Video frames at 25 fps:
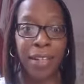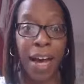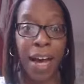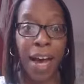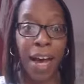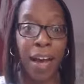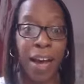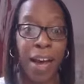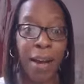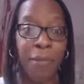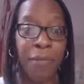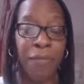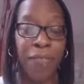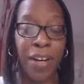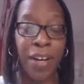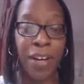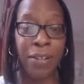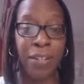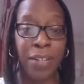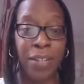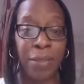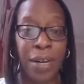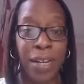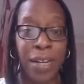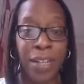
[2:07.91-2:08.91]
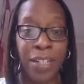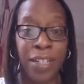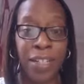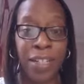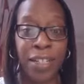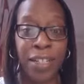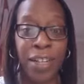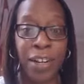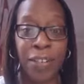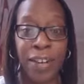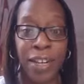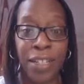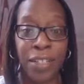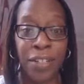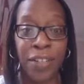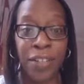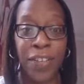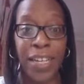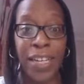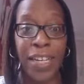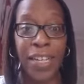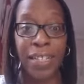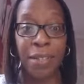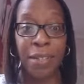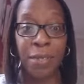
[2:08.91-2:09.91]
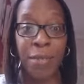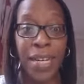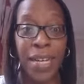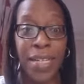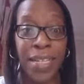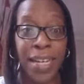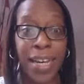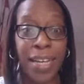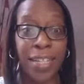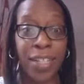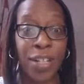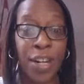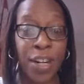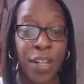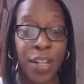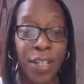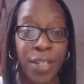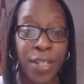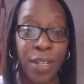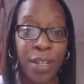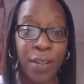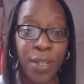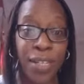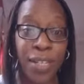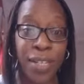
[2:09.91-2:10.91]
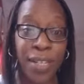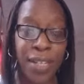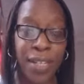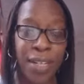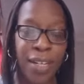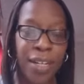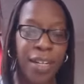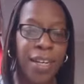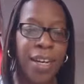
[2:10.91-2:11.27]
I am founder and managing director of Eden Mayers H R Consulting,